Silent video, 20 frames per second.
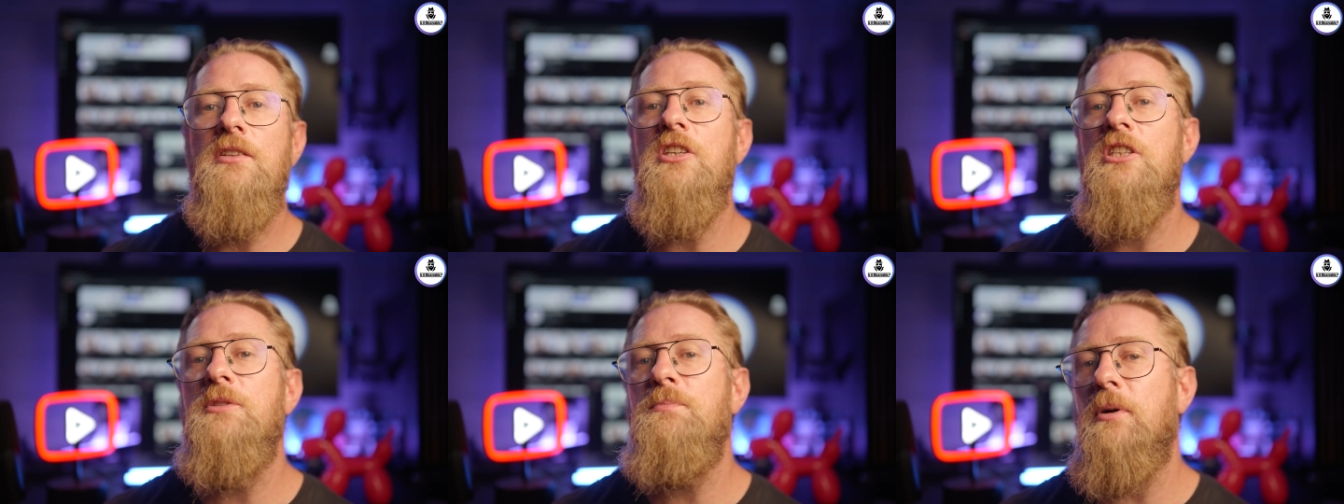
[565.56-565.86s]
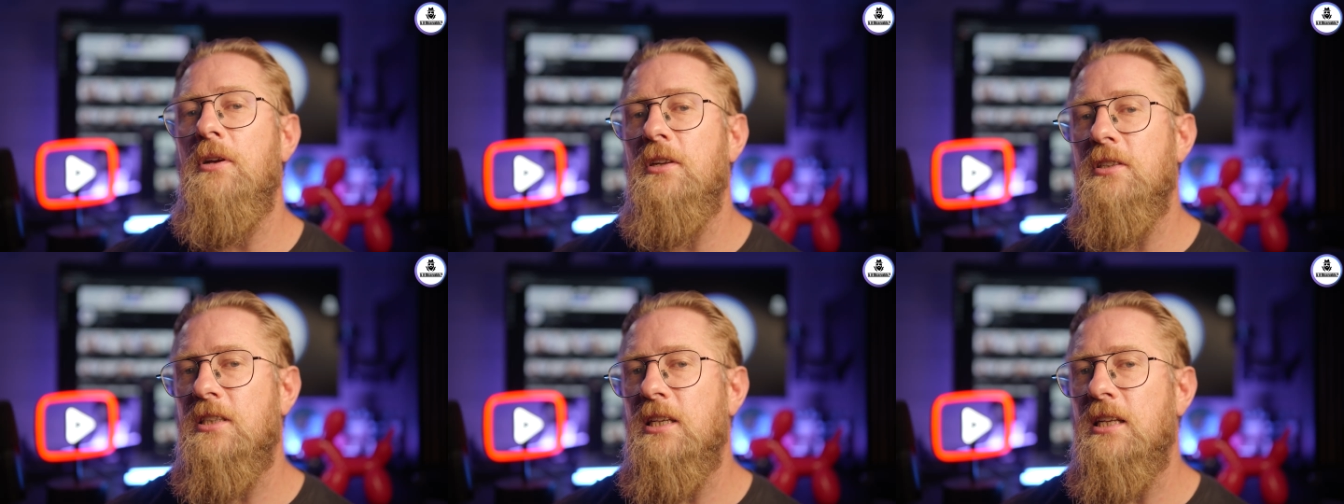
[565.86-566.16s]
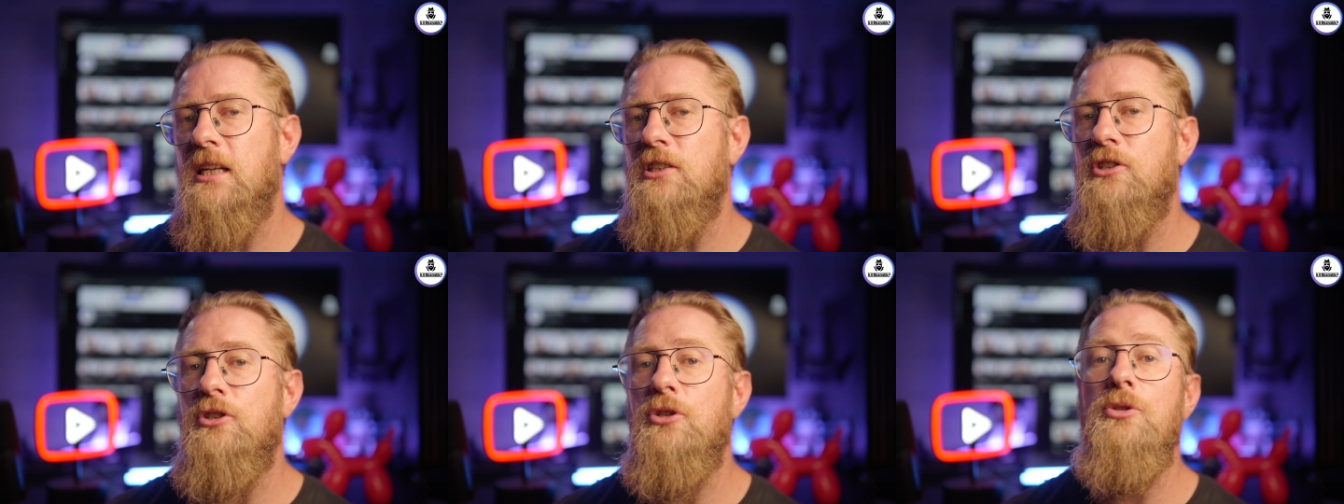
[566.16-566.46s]
this policy
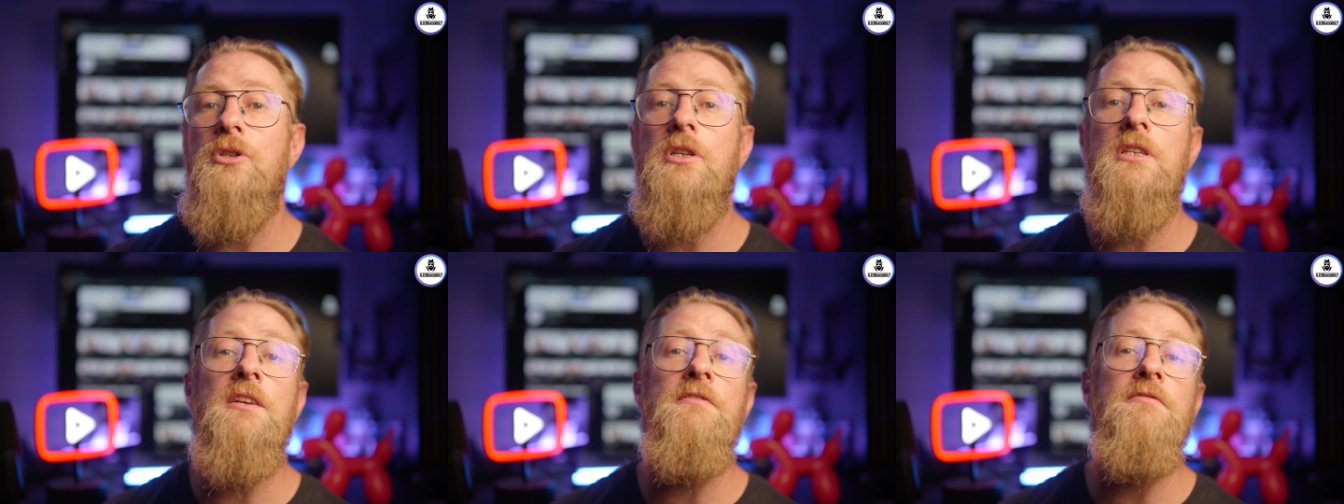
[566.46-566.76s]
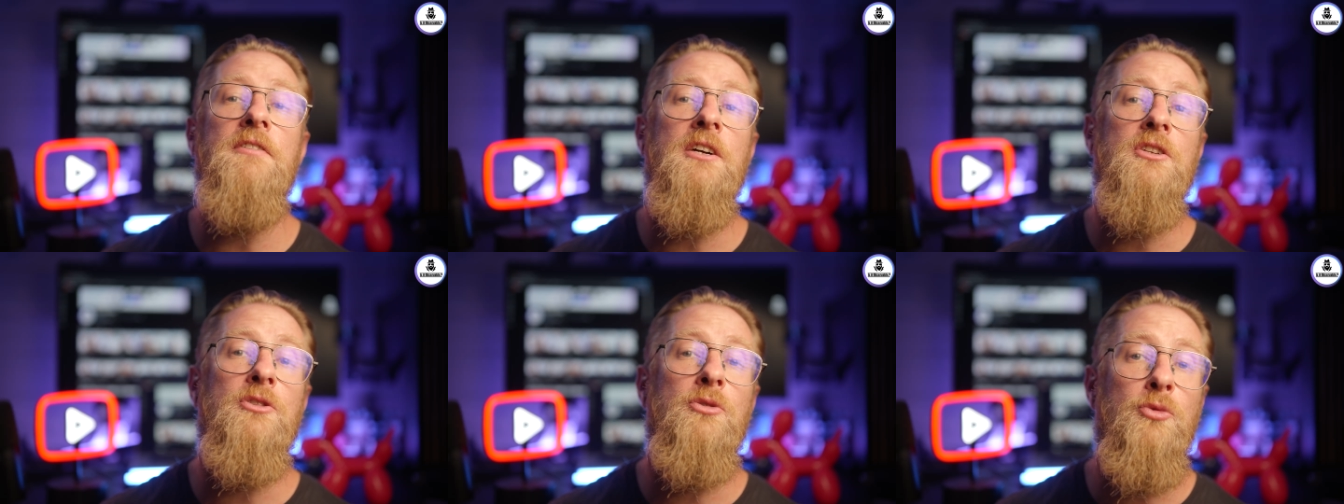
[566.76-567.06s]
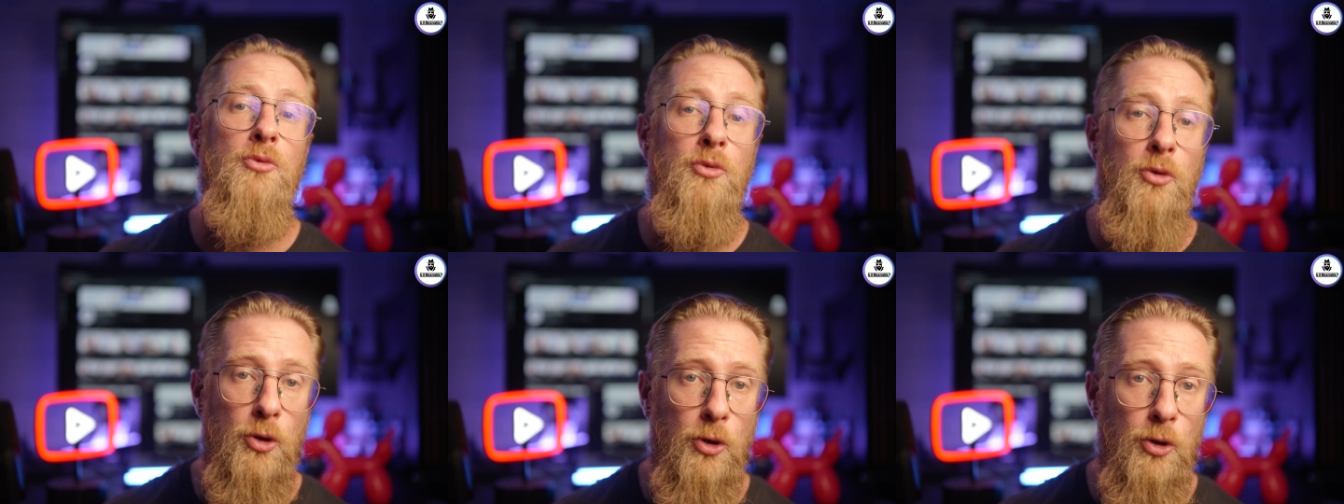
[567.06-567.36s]
lets you to define
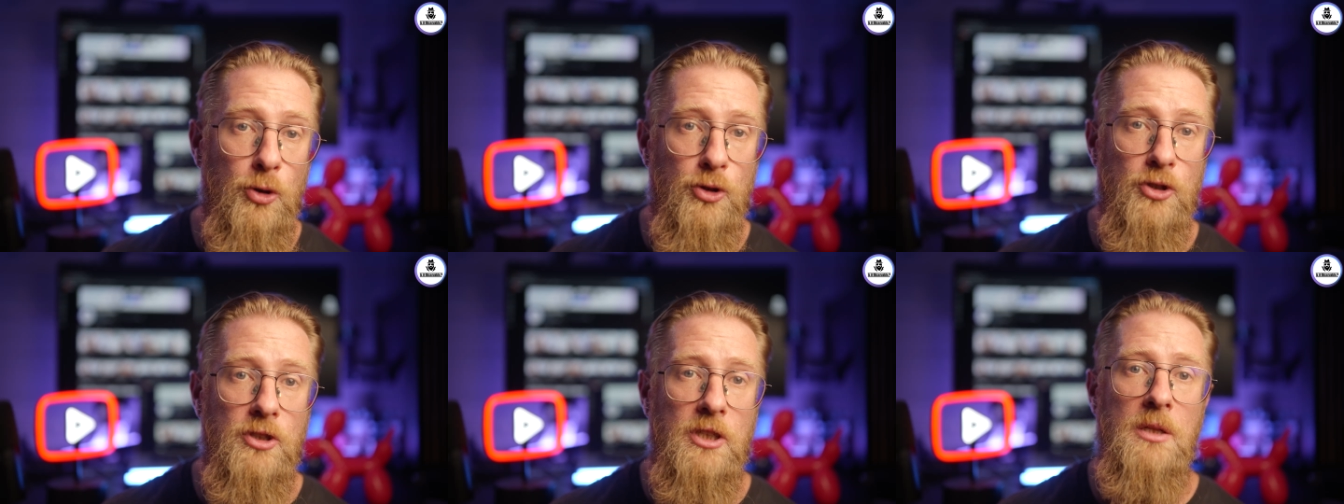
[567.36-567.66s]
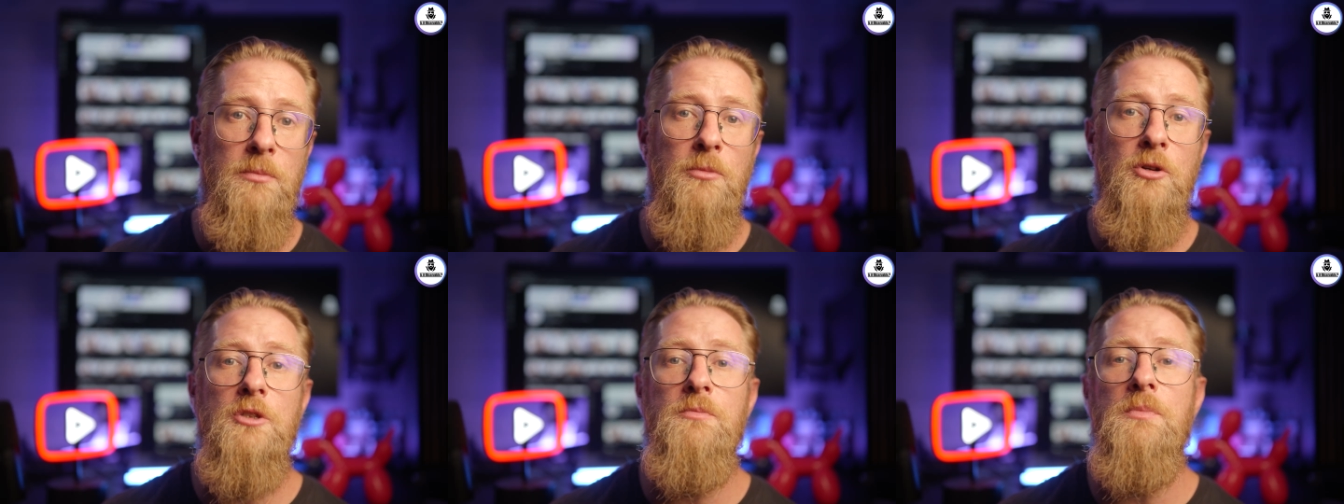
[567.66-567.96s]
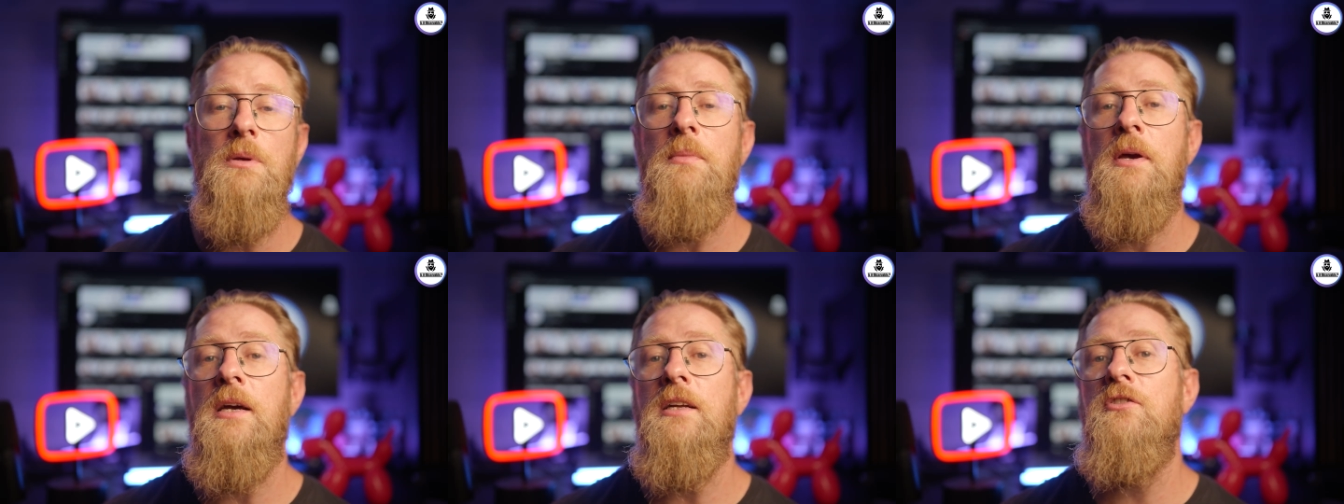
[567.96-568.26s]
rules that must
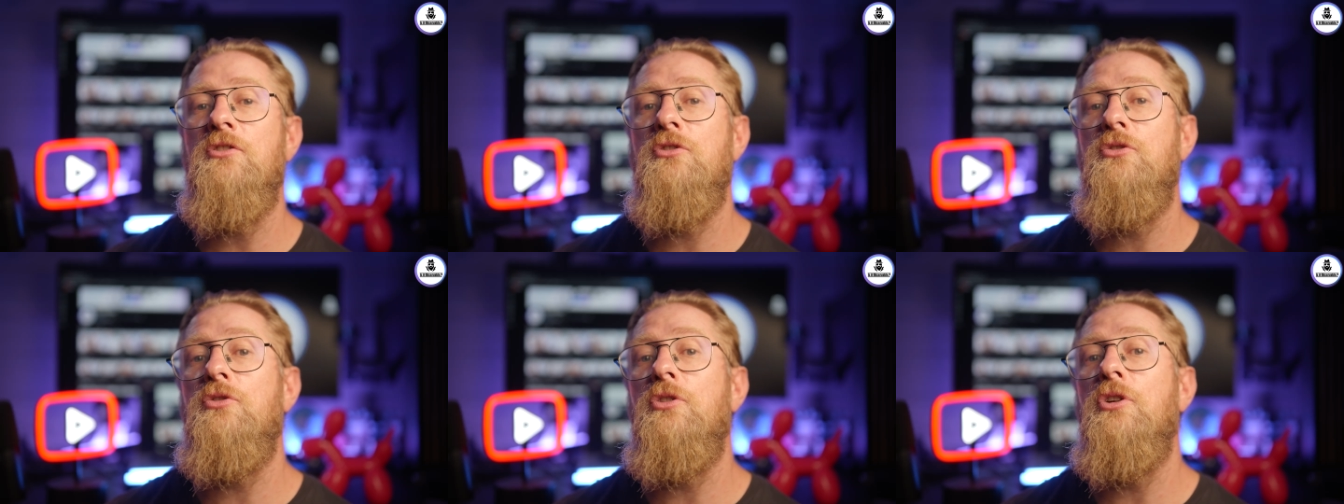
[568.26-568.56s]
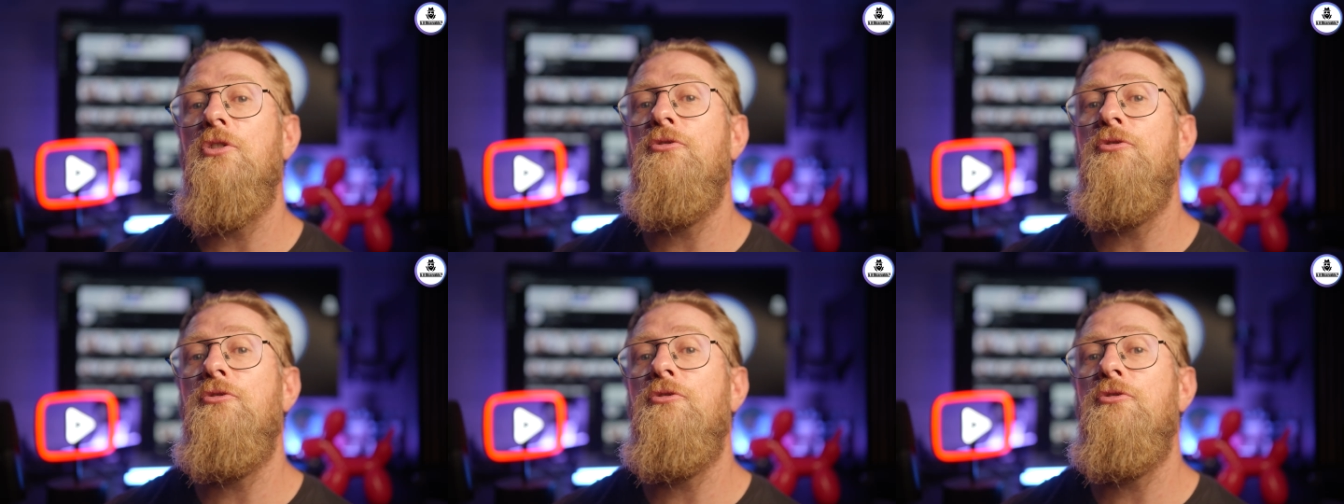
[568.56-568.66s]
be met